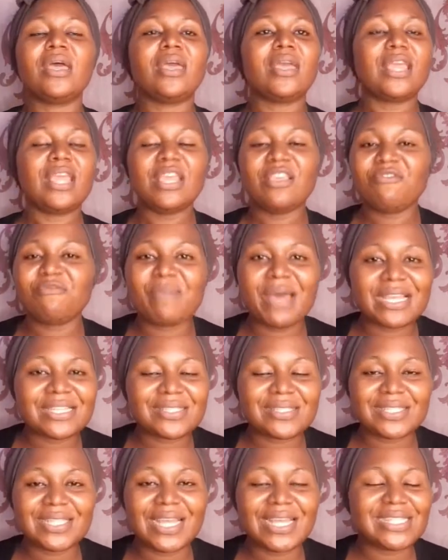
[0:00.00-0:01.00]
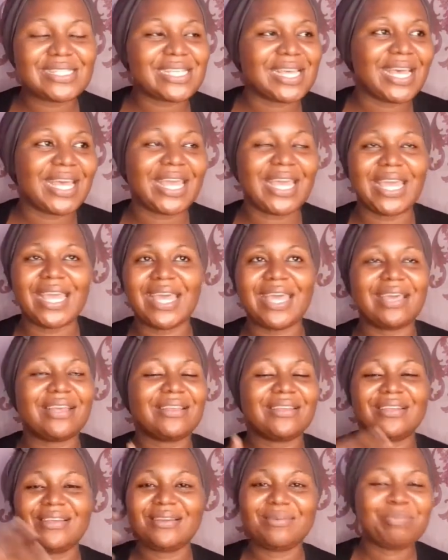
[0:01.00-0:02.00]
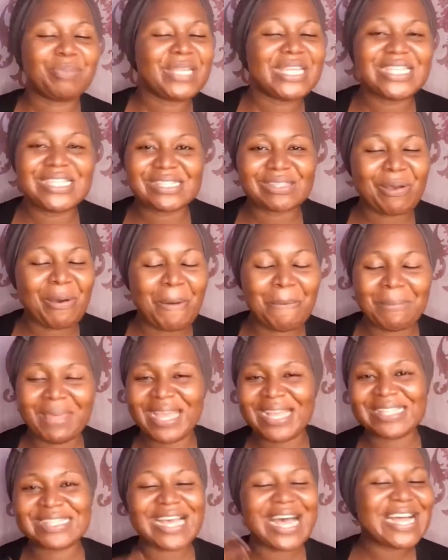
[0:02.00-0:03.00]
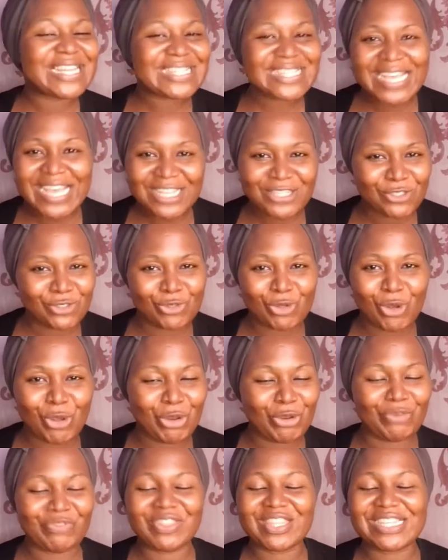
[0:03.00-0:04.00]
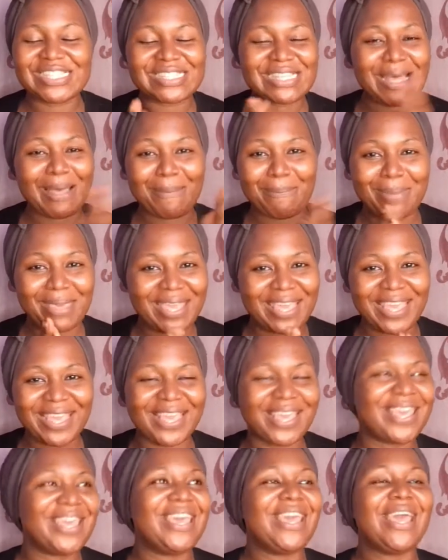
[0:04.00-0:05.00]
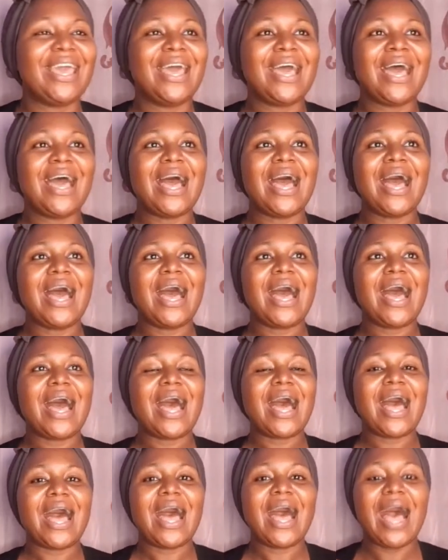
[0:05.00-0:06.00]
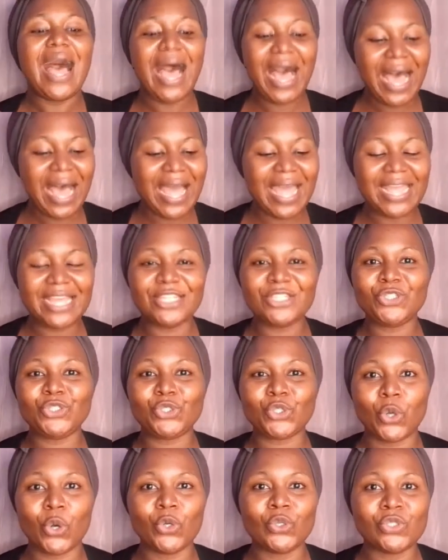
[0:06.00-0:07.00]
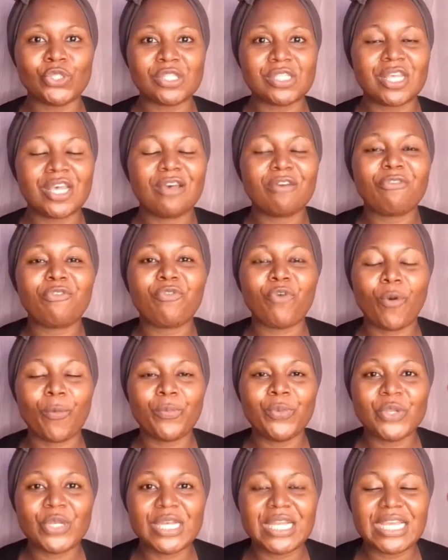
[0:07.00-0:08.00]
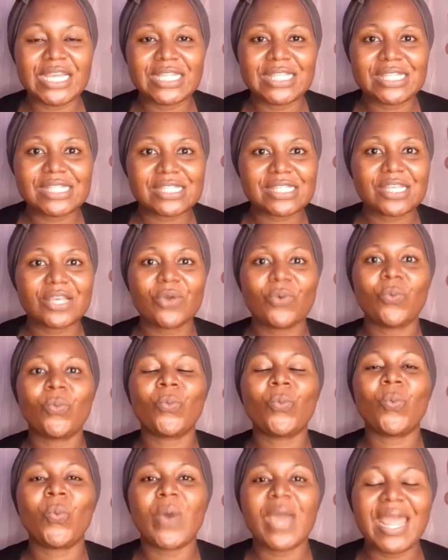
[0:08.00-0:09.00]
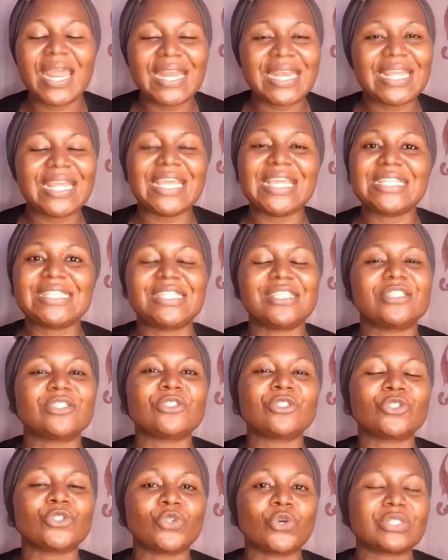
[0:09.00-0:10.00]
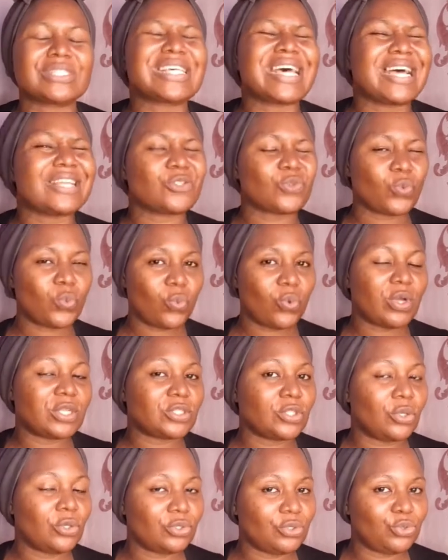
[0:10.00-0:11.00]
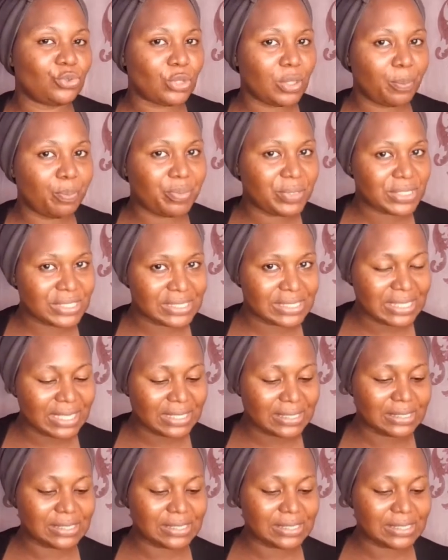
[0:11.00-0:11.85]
If my students are here, please comment, attest to all of these, I beg. I don't formulate when it is not at 100%.